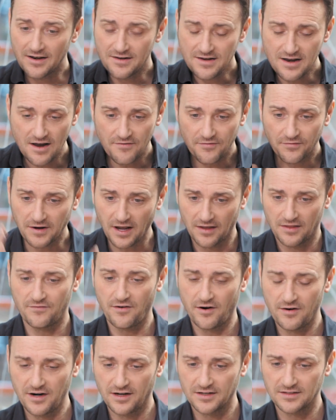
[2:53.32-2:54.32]
I never forget the
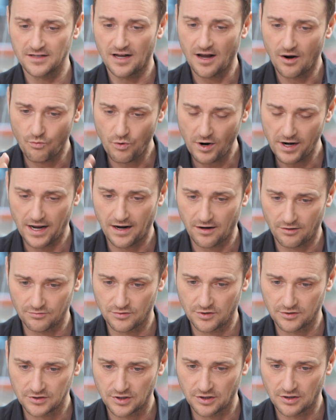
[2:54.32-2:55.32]
very next day I went
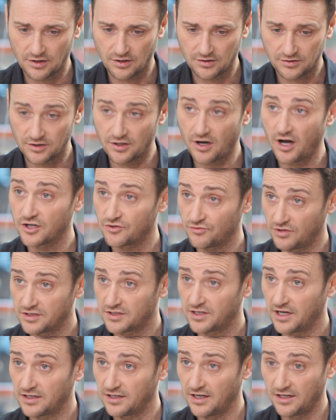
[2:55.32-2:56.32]
out to, to the high street
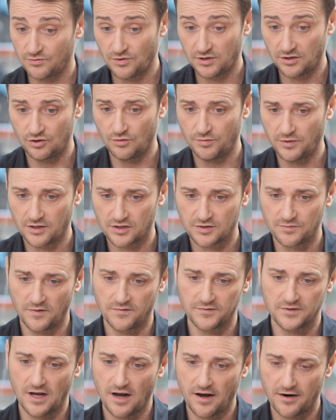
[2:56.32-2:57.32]
in Skegness. We had a W. H.
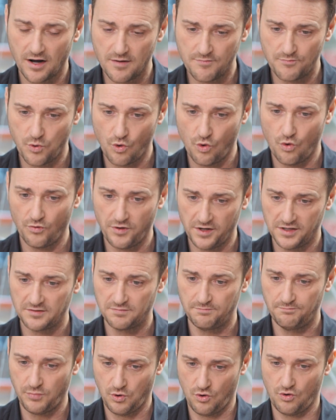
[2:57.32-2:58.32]
Smith's there, and I bought
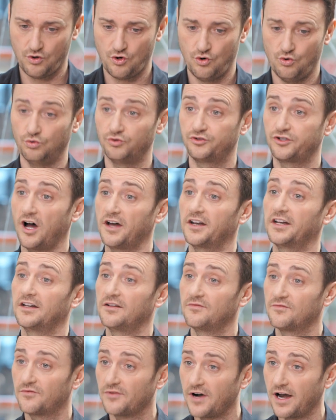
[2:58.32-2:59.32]
this book called Dining
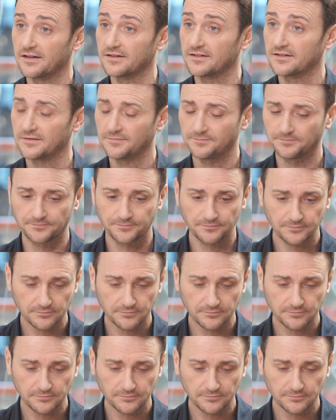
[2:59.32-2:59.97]
in France.